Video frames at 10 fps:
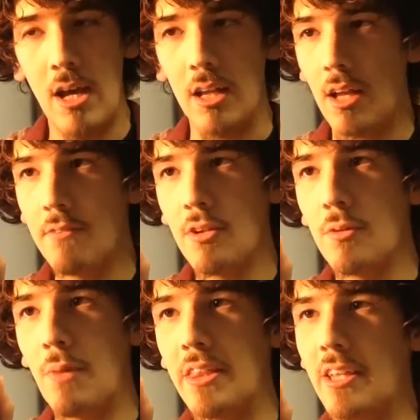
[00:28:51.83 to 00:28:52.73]
A lot of
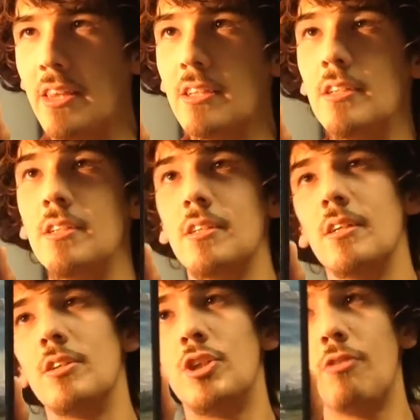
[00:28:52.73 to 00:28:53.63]
you might think this is
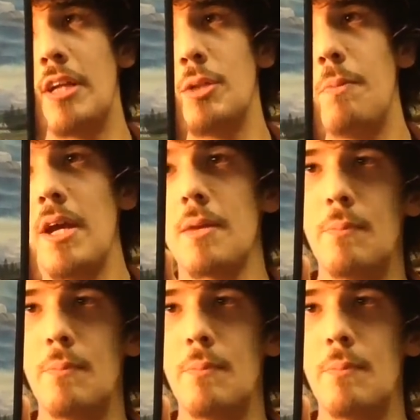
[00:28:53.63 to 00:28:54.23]
a strange pick,